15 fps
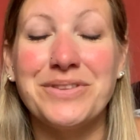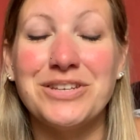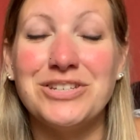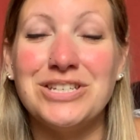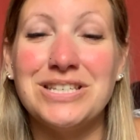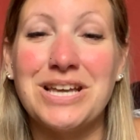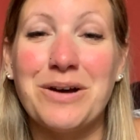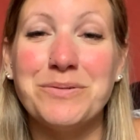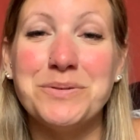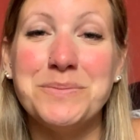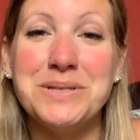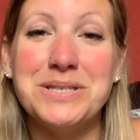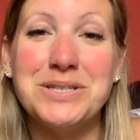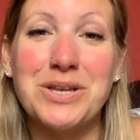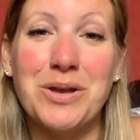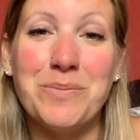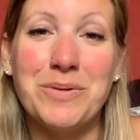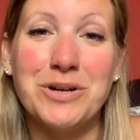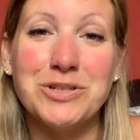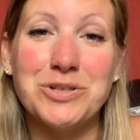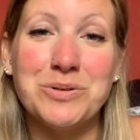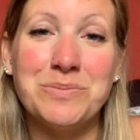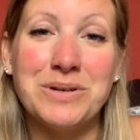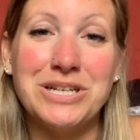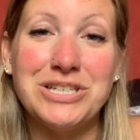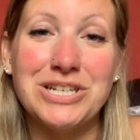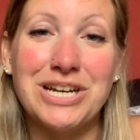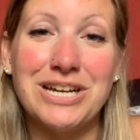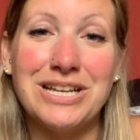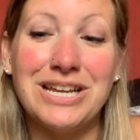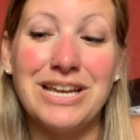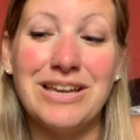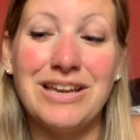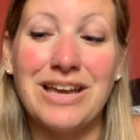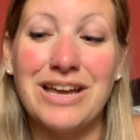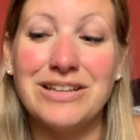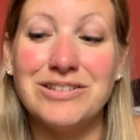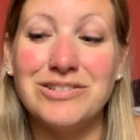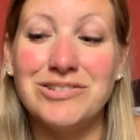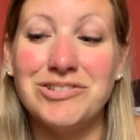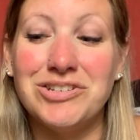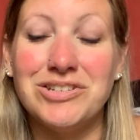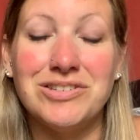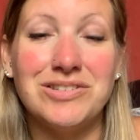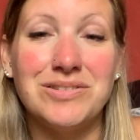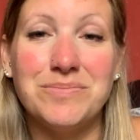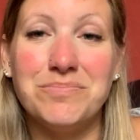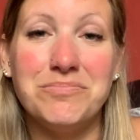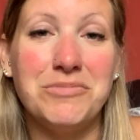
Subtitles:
She's helped me so much on my journey, and she's,